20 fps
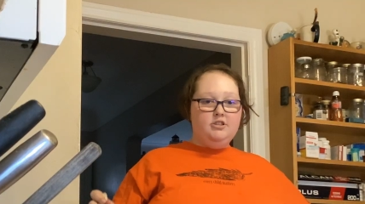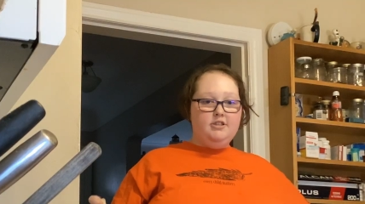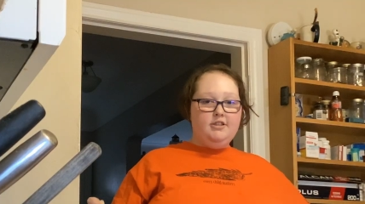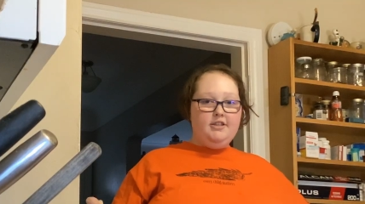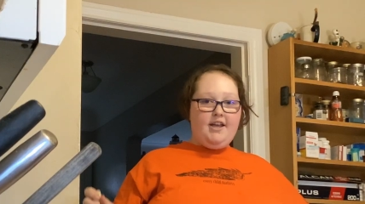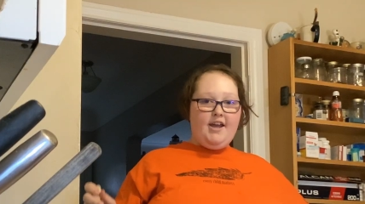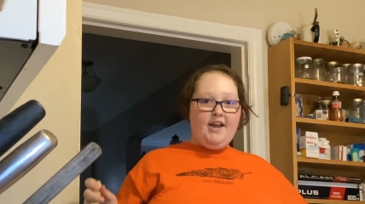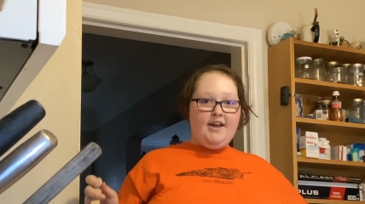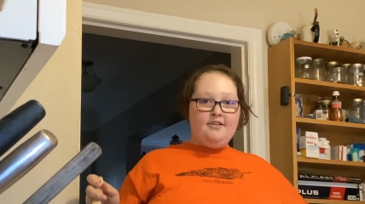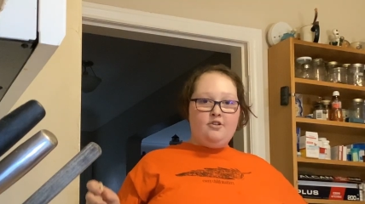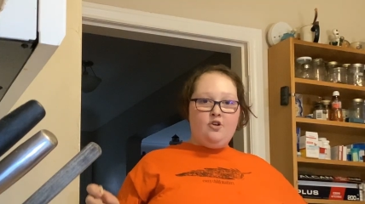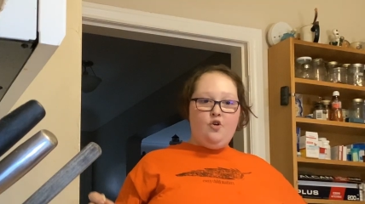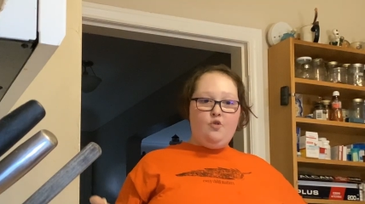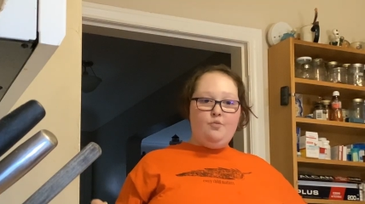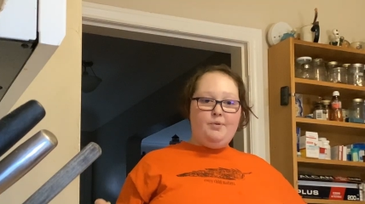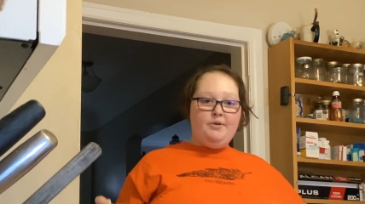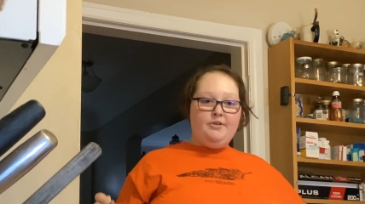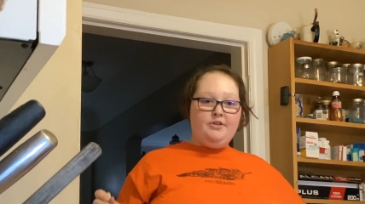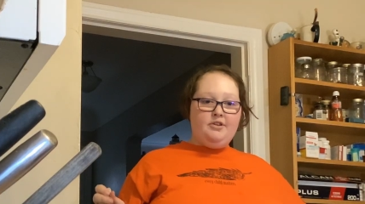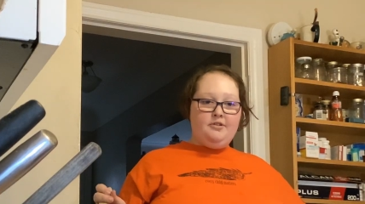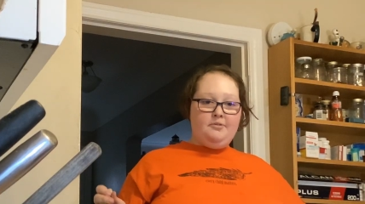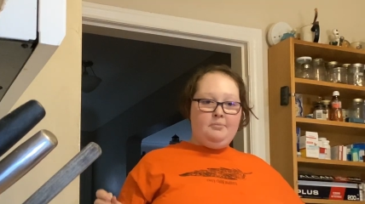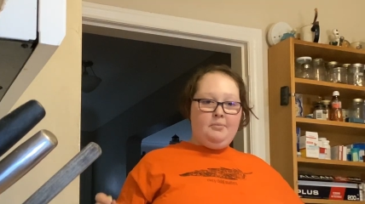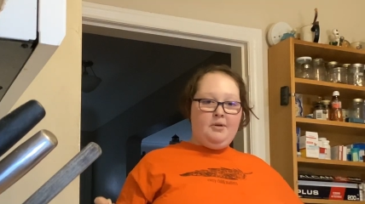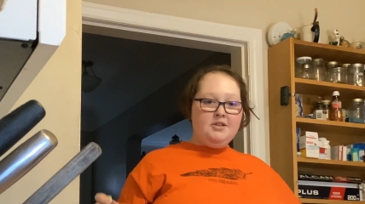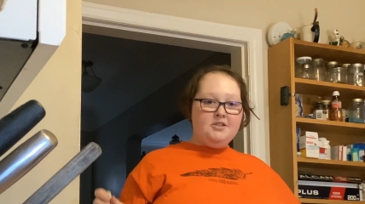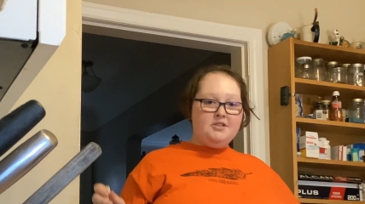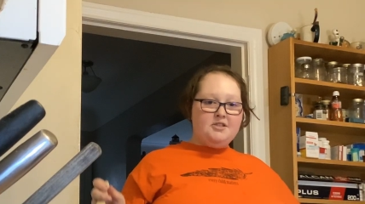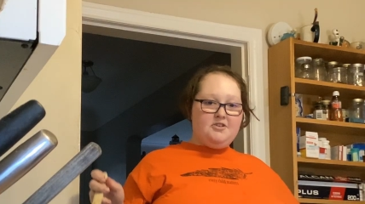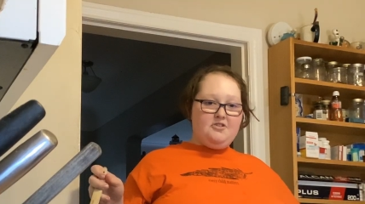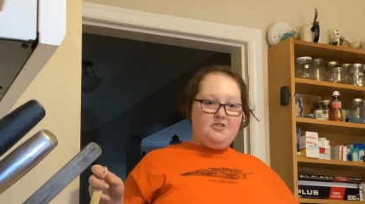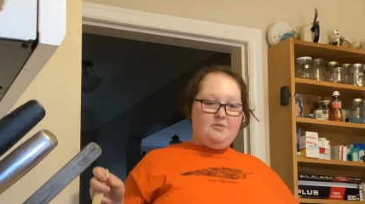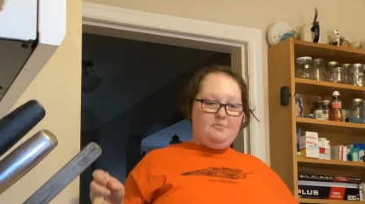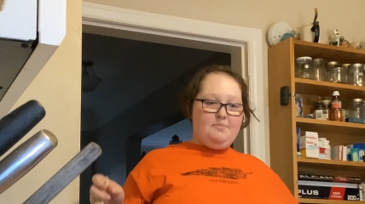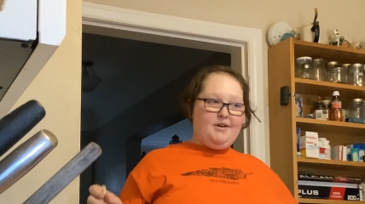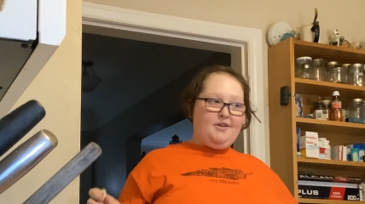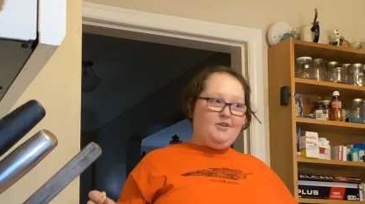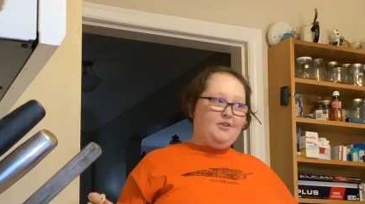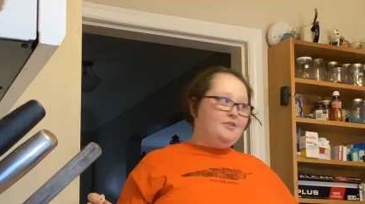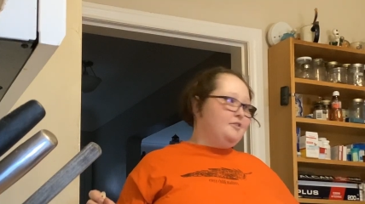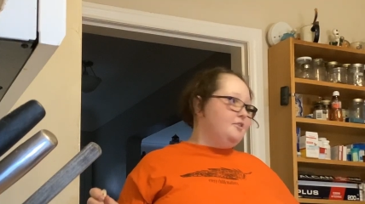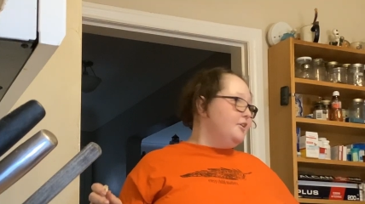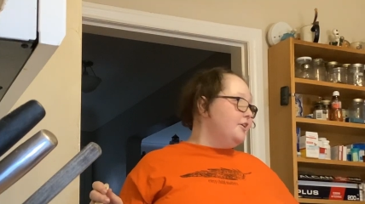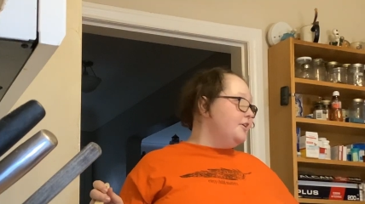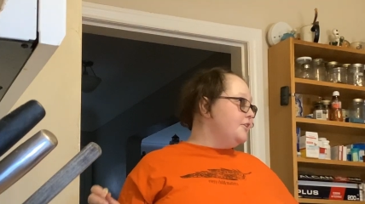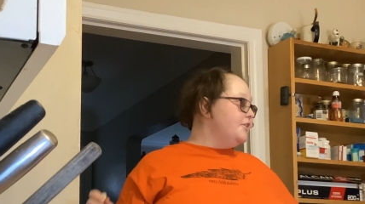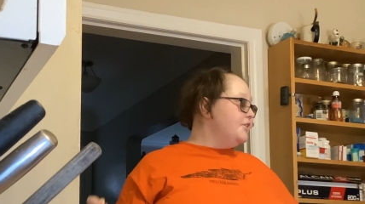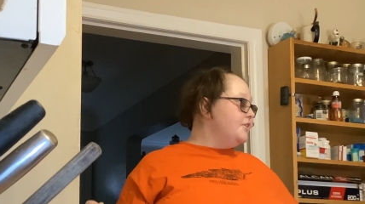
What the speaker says: Can't open the mustard apparently.